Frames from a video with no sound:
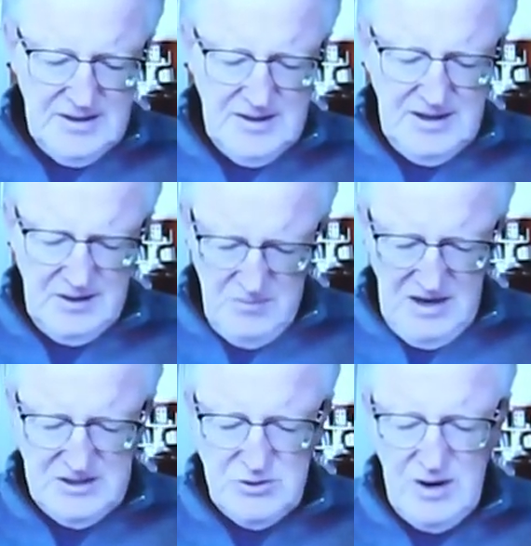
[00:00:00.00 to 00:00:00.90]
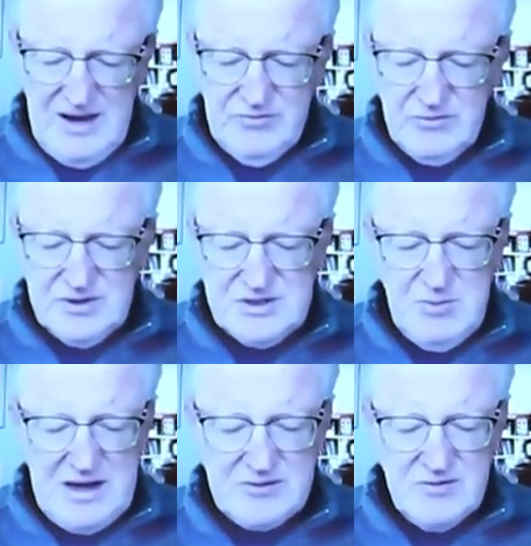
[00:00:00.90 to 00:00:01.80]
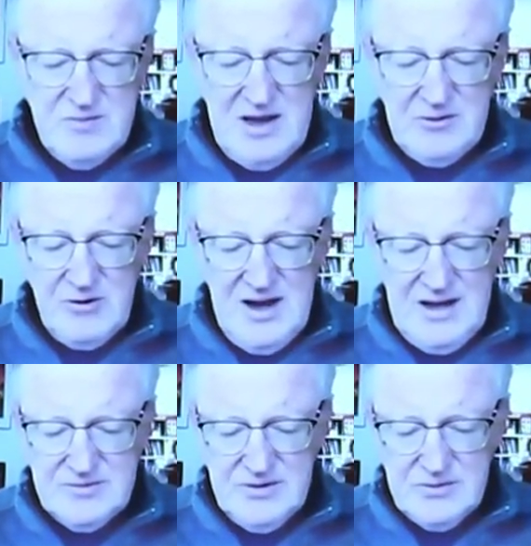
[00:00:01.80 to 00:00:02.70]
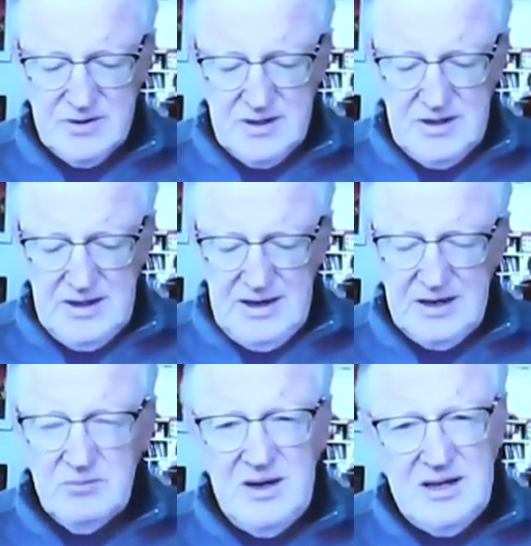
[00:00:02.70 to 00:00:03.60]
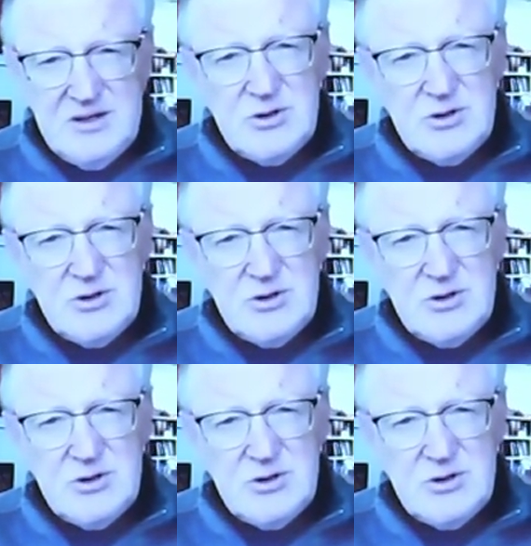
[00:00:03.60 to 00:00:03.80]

It means you have the respect of the men around you. It means you